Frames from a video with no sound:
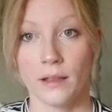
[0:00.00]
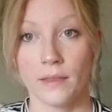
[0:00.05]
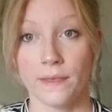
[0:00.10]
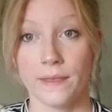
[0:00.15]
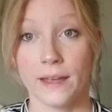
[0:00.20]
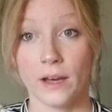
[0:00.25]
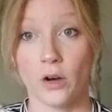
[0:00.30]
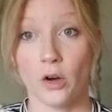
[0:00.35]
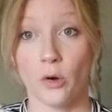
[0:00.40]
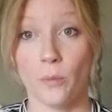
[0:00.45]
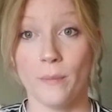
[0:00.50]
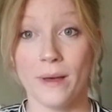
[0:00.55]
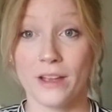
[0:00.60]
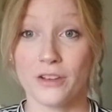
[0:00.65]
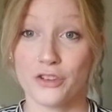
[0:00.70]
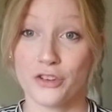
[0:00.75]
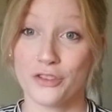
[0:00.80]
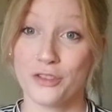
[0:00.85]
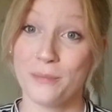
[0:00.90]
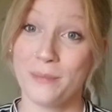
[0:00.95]
They'll
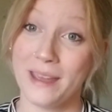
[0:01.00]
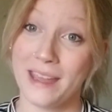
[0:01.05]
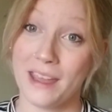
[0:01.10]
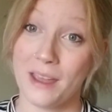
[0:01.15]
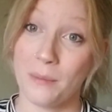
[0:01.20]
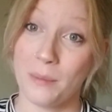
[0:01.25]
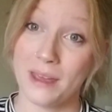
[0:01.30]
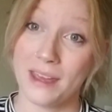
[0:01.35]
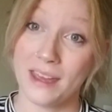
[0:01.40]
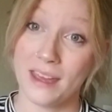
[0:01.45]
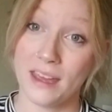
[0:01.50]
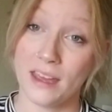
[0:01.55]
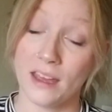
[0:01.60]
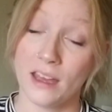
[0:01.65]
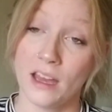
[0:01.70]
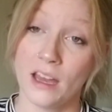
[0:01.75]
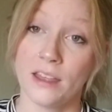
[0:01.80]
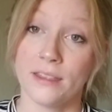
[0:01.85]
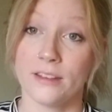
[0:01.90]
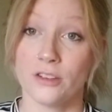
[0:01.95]
measure the baby.
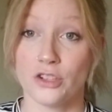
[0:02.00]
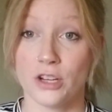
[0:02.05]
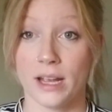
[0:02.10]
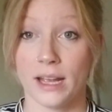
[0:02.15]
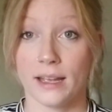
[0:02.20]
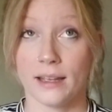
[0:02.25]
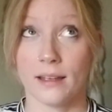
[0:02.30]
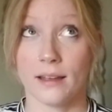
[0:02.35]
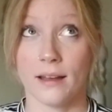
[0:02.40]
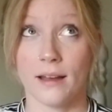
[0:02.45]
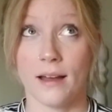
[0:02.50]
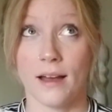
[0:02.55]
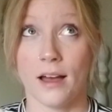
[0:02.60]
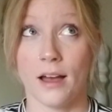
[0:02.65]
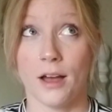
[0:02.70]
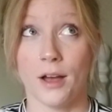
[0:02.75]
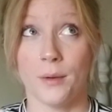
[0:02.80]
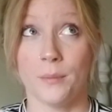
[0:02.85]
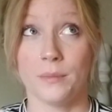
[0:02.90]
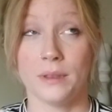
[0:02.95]
They check
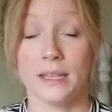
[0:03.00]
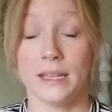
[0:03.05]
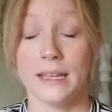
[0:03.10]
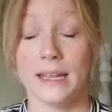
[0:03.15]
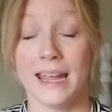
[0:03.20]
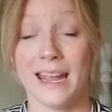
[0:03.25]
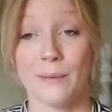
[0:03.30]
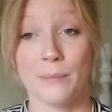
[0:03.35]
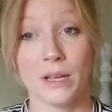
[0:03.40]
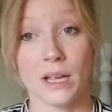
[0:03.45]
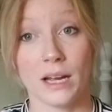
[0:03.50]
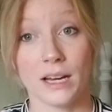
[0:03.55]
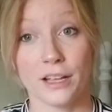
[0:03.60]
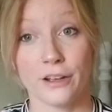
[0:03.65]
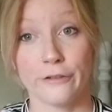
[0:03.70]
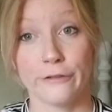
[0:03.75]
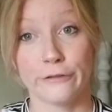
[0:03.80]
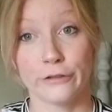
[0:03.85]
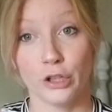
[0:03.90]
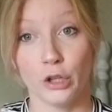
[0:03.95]
the
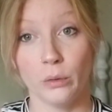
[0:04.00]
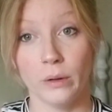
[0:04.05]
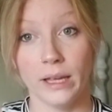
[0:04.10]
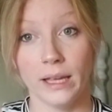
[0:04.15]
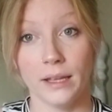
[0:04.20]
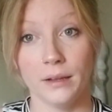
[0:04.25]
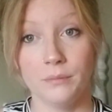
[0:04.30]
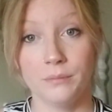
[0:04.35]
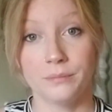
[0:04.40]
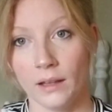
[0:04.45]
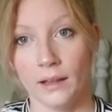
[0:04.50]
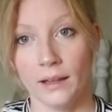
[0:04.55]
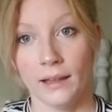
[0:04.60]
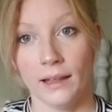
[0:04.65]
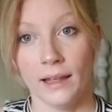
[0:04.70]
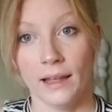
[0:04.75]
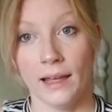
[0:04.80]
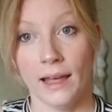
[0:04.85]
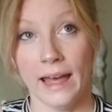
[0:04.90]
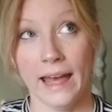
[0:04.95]
amniotic fluid,
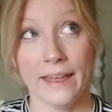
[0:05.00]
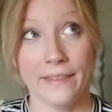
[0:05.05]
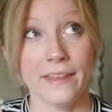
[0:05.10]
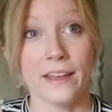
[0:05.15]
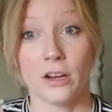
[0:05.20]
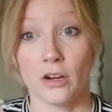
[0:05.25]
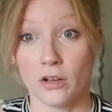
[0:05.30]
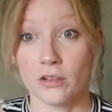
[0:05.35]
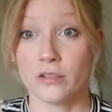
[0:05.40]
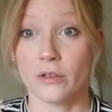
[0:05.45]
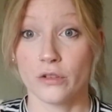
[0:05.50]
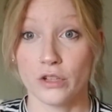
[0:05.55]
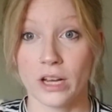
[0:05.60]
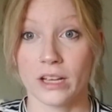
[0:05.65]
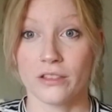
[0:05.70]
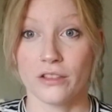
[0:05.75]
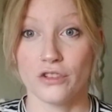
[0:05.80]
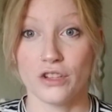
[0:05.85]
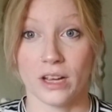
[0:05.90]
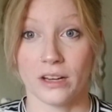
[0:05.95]
and they can also
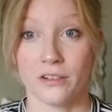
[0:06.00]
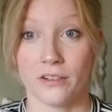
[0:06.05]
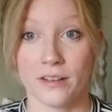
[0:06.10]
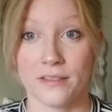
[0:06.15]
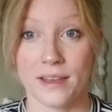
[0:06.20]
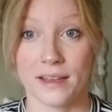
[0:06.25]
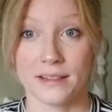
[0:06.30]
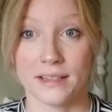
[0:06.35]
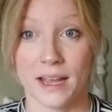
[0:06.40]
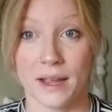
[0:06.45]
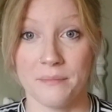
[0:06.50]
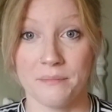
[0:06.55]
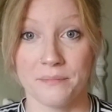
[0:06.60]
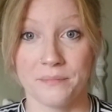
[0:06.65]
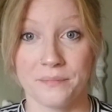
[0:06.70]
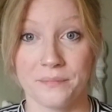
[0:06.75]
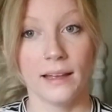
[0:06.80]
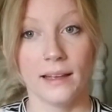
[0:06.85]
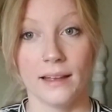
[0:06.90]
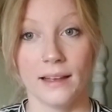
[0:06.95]
check the gender at that time.
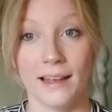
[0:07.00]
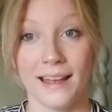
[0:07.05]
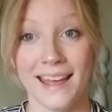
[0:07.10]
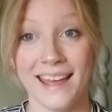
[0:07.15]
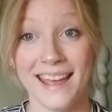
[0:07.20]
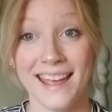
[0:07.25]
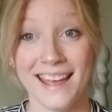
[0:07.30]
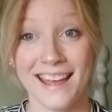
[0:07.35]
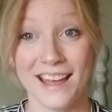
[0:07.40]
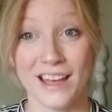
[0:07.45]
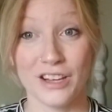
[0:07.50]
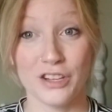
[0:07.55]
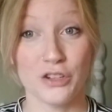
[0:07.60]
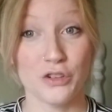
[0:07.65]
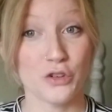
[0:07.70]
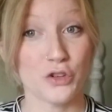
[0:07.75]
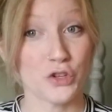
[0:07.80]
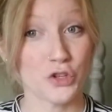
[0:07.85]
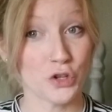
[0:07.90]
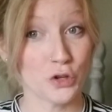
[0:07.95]
And
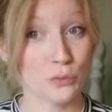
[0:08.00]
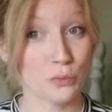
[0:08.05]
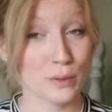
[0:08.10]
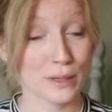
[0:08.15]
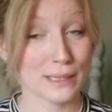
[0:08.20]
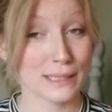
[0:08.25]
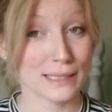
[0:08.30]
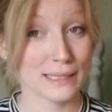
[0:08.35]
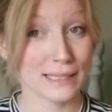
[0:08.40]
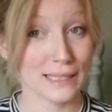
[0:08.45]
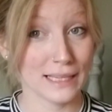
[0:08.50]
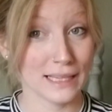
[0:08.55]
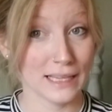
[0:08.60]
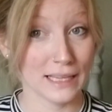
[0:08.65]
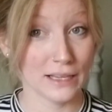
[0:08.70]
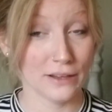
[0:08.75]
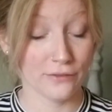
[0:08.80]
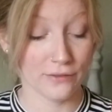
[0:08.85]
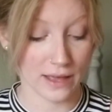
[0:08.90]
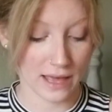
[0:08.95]
you should
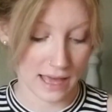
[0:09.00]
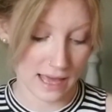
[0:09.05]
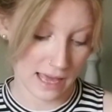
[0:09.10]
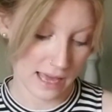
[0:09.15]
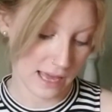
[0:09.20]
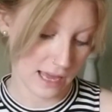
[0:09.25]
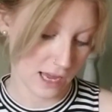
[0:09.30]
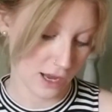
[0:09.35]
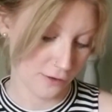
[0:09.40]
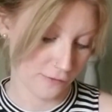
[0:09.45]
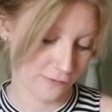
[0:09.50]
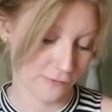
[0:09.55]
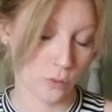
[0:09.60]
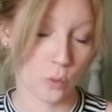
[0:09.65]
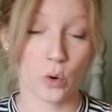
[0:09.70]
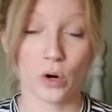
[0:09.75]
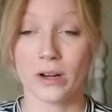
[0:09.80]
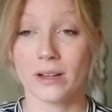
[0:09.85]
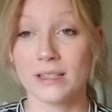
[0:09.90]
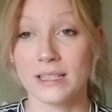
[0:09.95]
receive a
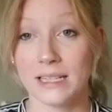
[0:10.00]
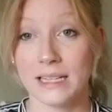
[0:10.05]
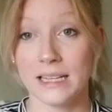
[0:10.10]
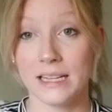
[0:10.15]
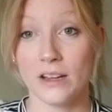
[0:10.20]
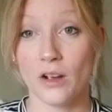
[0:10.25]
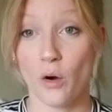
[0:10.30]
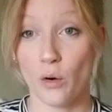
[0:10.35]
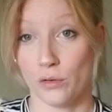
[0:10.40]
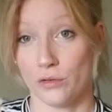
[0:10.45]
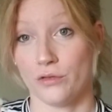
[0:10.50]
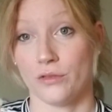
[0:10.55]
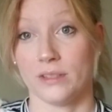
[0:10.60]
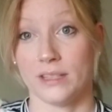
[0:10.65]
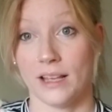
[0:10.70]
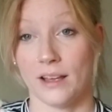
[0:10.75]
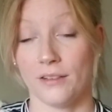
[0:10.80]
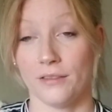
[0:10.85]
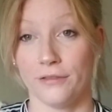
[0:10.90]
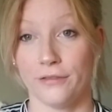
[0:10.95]
4D
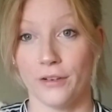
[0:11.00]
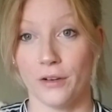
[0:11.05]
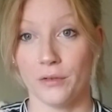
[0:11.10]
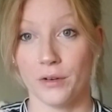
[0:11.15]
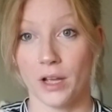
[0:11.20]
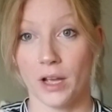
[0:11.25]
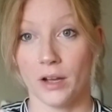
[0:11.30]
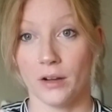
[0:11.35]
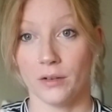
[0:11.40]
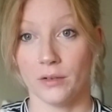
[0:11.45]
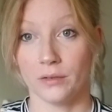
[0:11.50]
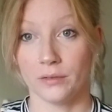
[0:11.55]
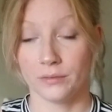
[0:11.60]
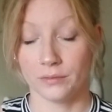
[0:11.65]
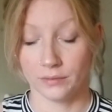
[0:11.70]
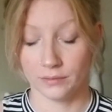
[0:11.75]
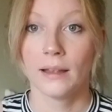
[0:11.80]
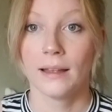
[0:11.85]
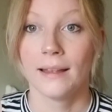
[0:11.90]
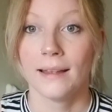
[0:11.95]
ultrasound photo.
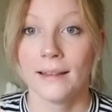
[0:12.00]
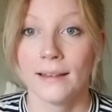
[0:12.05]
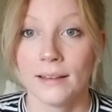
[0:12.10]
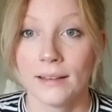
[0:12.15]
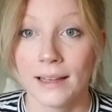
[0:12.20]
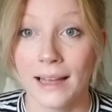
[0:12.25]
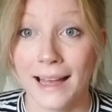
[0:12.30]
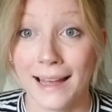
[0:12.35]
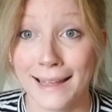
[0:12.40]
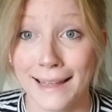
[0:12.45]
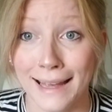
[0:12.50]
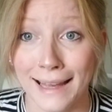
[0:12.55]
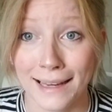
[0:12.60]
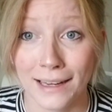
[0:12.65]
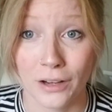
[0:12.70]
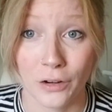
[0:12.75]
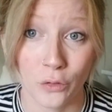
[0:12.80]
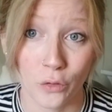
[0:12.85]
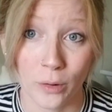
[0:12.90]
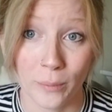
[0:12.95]
Again,
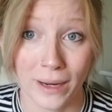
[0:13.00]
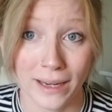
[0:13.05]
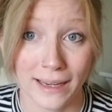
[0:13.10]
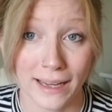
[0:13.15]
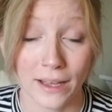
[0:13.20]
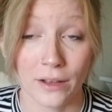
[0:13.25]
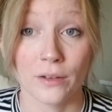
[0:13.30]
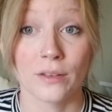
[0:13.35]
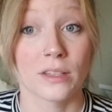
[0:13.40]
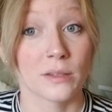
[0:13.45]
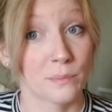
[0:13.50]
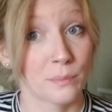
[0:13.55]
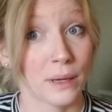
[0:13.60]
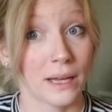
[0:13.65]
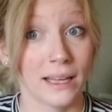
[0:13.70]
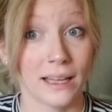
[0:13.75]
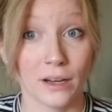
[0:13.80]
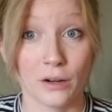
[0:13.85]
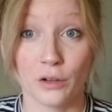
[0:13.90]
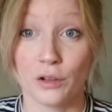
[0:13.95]
ignore my nails,
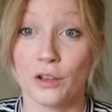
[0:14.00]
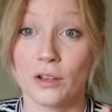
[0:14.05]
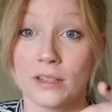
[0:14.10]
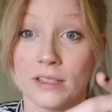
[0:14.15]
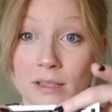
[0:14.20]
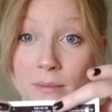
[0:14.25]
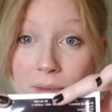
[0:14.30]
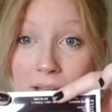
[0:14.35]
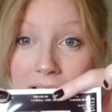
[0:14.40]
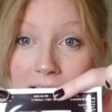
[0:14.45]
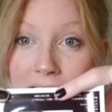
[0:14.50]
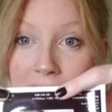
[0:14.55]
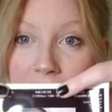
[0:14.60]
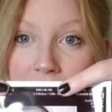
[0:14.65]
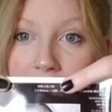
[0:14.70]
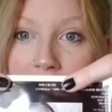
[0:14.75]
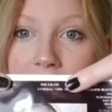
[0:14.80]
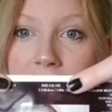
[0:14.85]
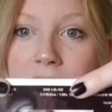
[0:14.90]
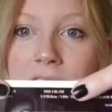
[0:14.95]
but it'll look something like
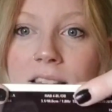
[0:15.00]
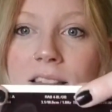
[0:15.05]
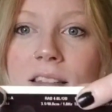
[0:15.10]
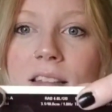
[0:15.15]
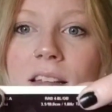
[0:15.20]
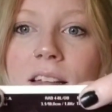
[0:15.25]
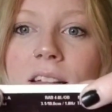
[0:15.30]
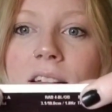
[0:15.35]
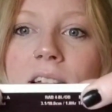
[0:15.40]
this.